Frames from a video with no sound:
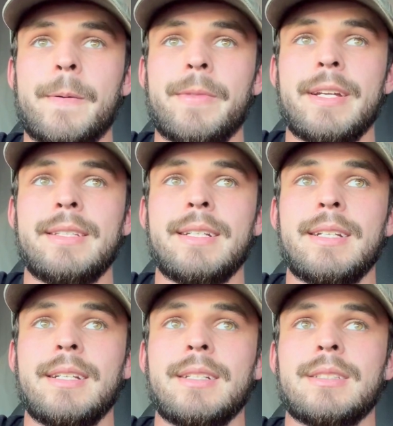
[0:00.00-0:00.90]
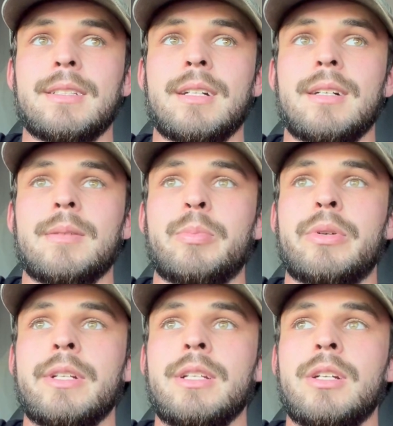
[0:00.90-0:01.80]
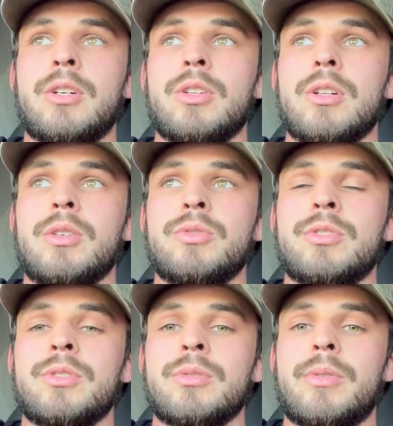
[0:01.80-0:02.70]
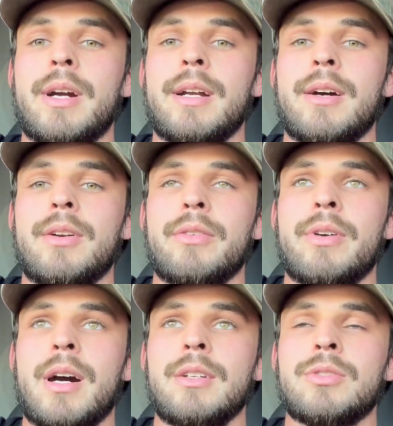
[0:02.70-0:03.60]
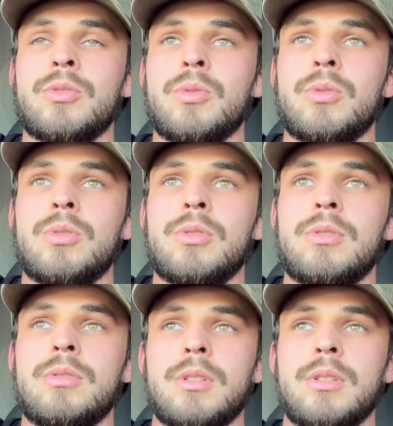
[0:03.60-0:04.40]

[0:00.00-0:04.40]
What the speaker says: They did it pretty close to right out of high school,